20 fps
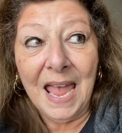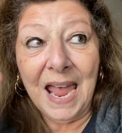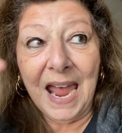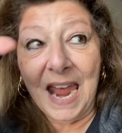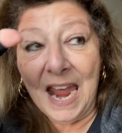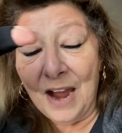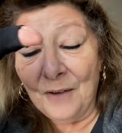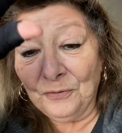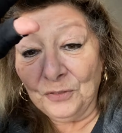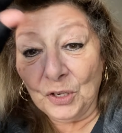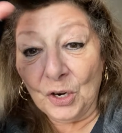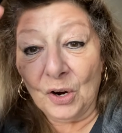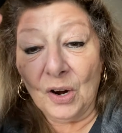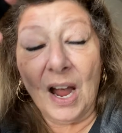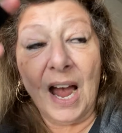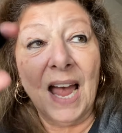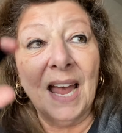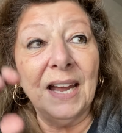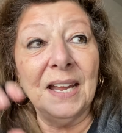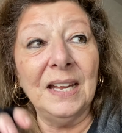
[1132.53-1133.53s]
After
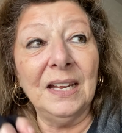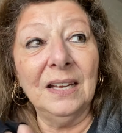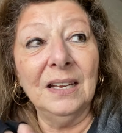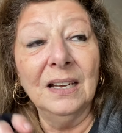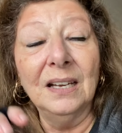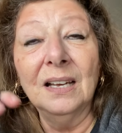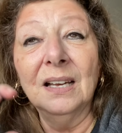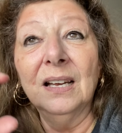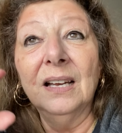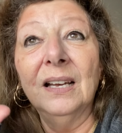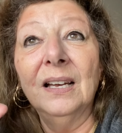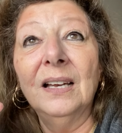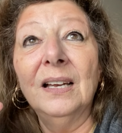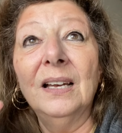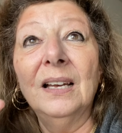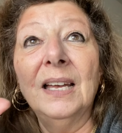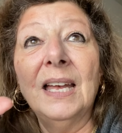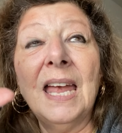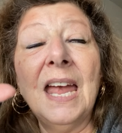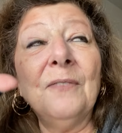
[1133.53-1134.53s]
I,
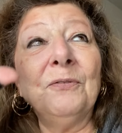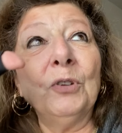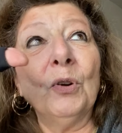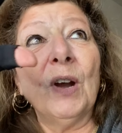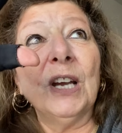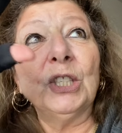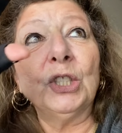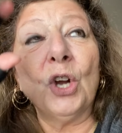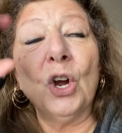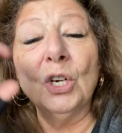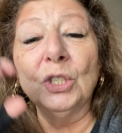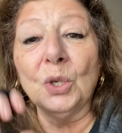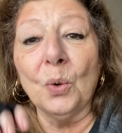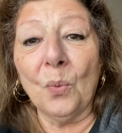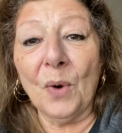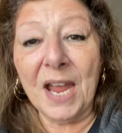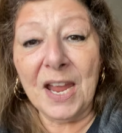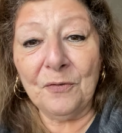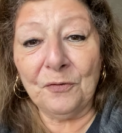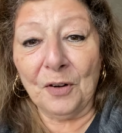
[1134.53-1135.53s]
after I turned
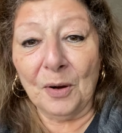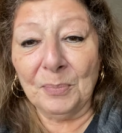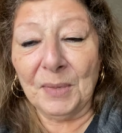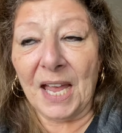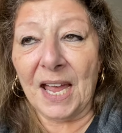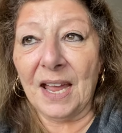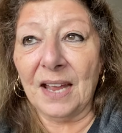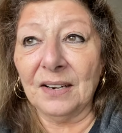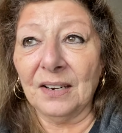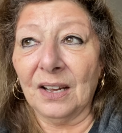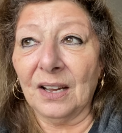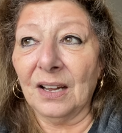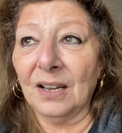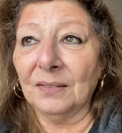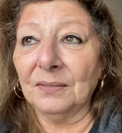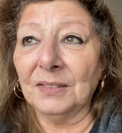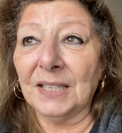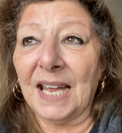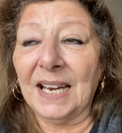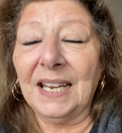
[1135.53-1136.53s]
away from that uh,
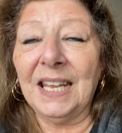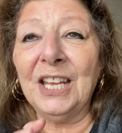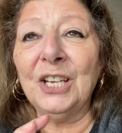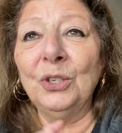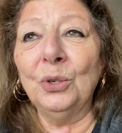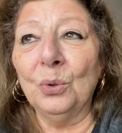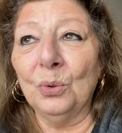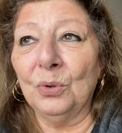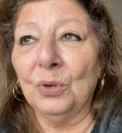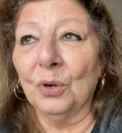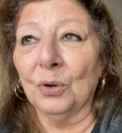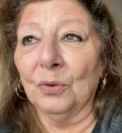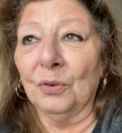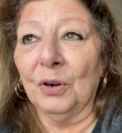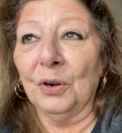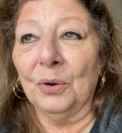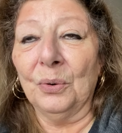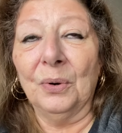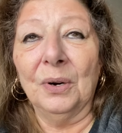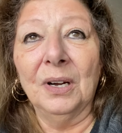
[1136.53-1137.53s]
that Hindu
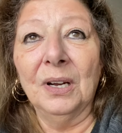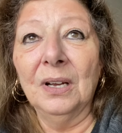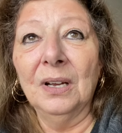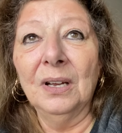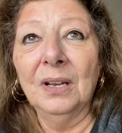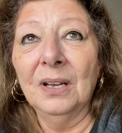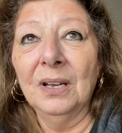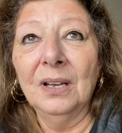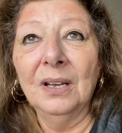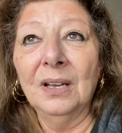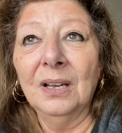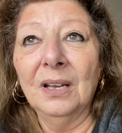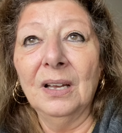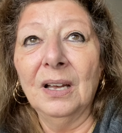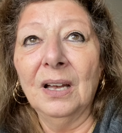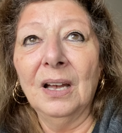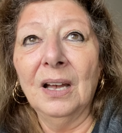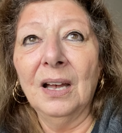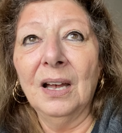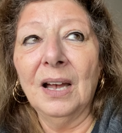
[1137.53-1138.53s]
guru,
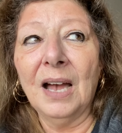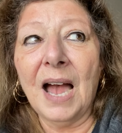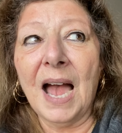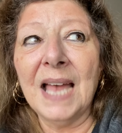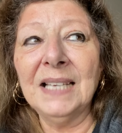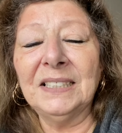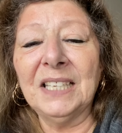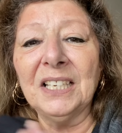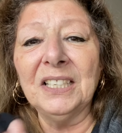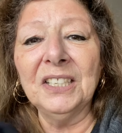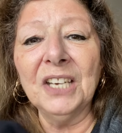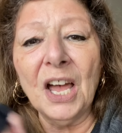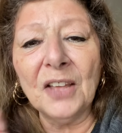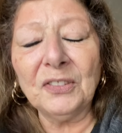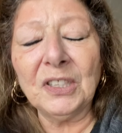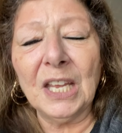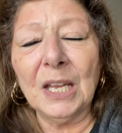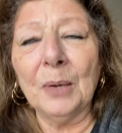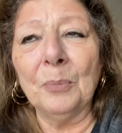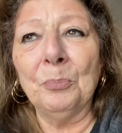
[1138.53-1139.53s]
I did
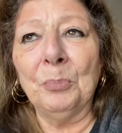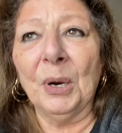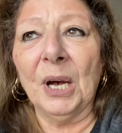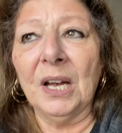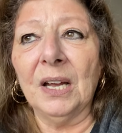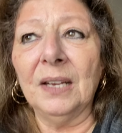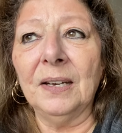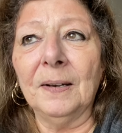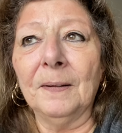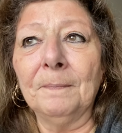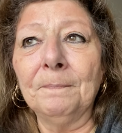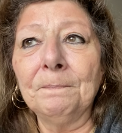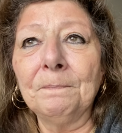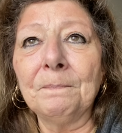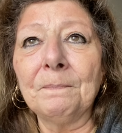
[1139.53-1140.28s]
nothing but